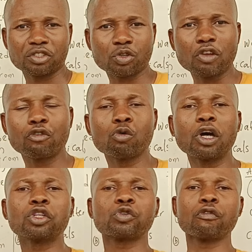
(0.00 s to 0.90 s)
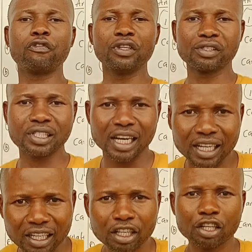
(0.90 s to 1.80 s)
So if you want to
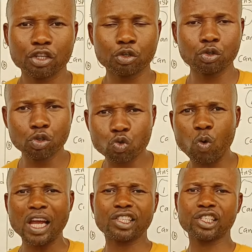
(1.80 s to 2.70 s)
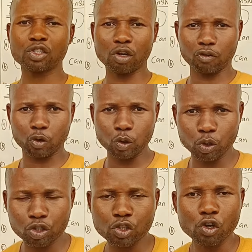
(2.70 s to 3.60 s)
filter, you use white sheet of
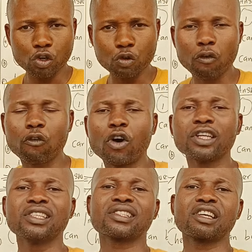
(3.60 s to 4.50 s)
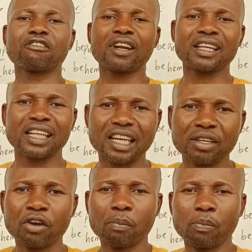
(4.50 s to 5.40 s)
cloth, you fold this several
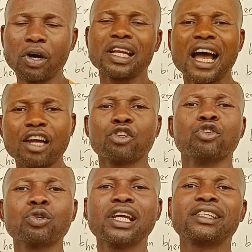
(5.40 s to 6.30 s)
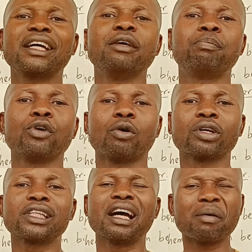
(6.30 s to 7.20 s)
times. But how do you get an impure
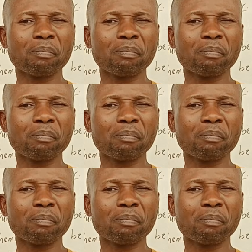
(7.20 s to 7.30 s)
water?